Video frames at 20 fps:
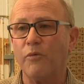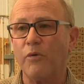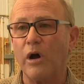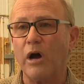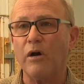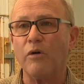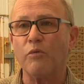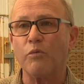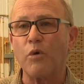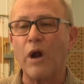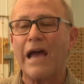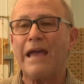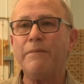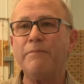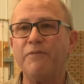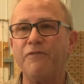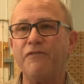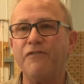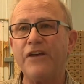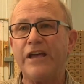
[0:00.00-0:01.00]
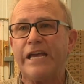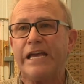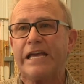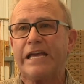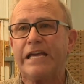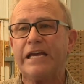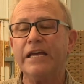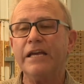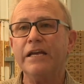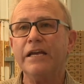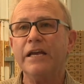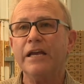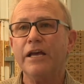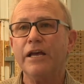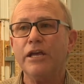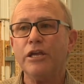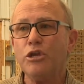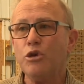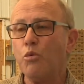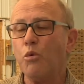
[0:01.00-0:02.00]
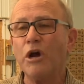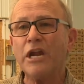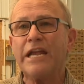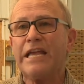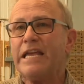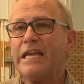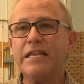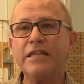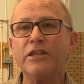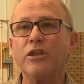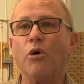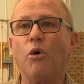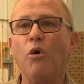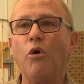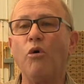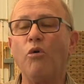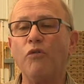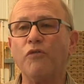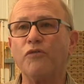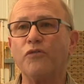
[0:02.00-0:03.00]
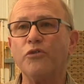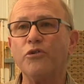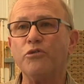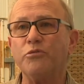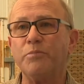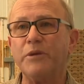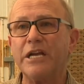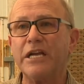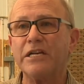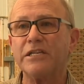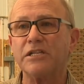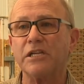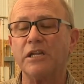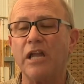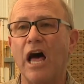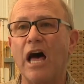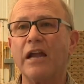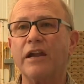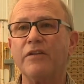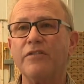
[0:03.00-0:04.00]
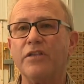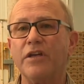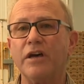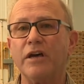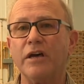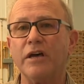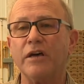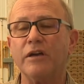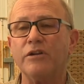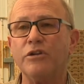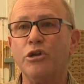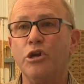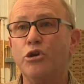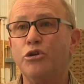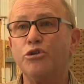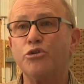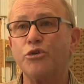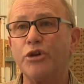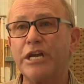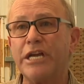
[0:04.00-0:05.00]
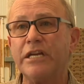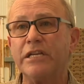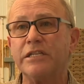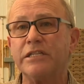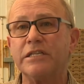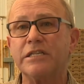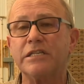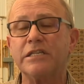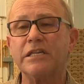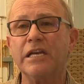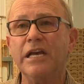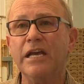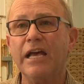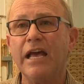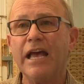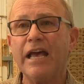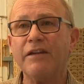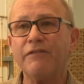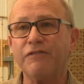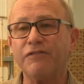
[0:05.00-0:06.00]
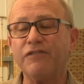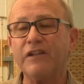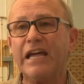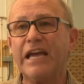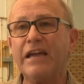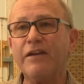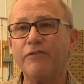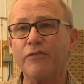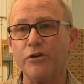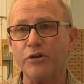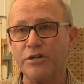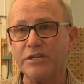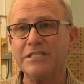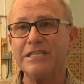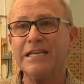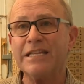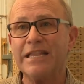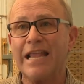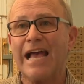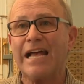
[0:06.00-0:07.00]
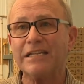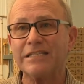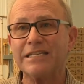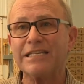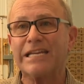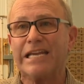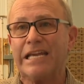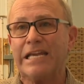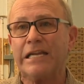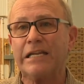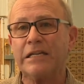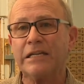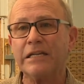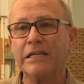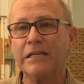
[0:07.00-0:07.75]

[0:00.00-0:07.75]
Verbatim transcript: a ripe fig, you wanna eat the whole fruit because a lot of the nutrients and flavor is in that skin.